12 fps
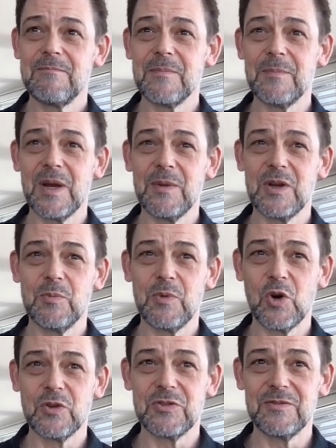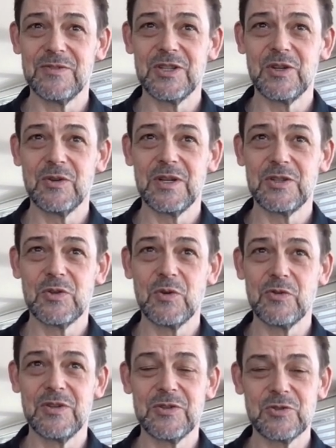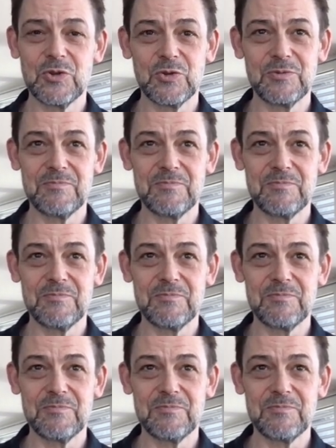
Maybe you pause the video here to look this through.